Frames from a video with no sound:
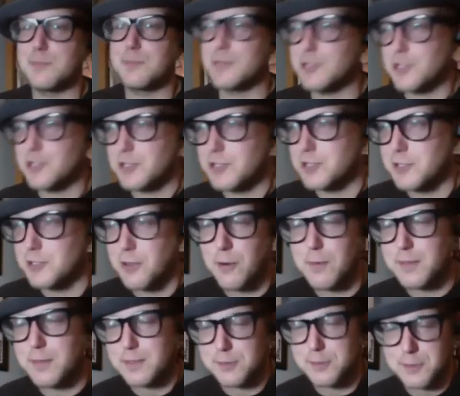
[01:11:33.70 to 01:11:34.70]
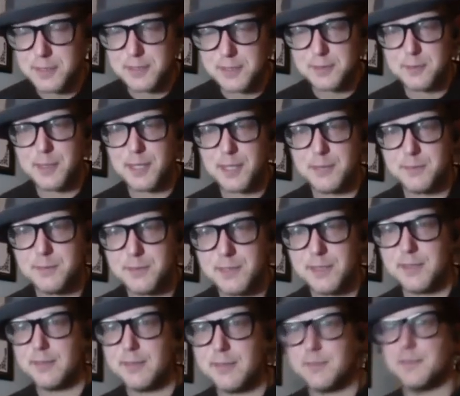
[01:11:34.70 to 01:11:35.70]
magician always writes about
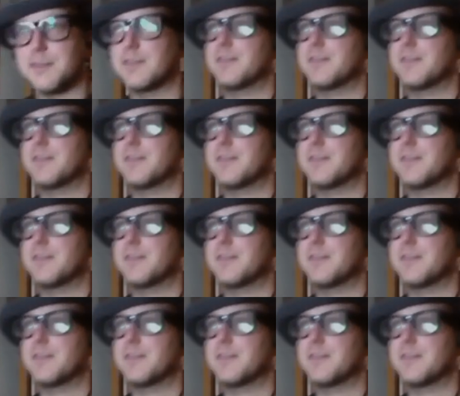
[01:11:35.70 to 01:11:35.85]
himself.